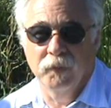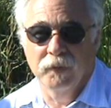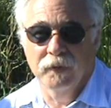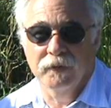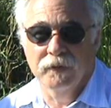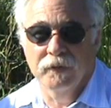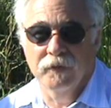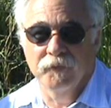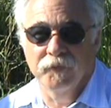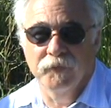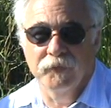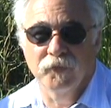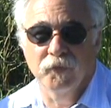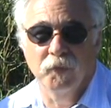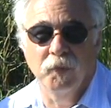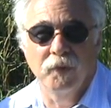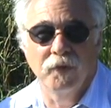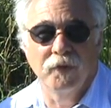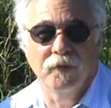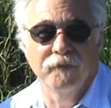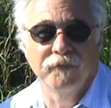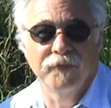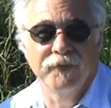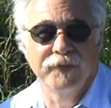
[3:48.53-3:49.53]
worked there for
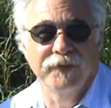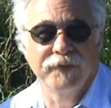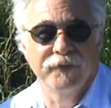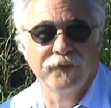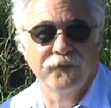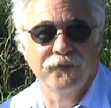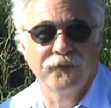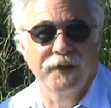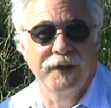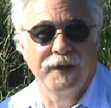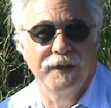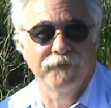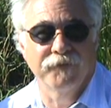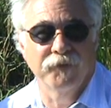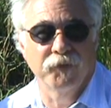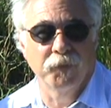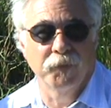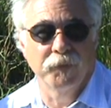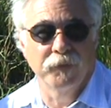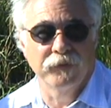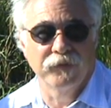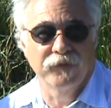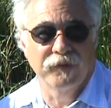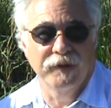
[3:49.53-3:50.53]
12 years
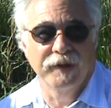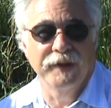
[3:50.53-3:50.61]
afterwards,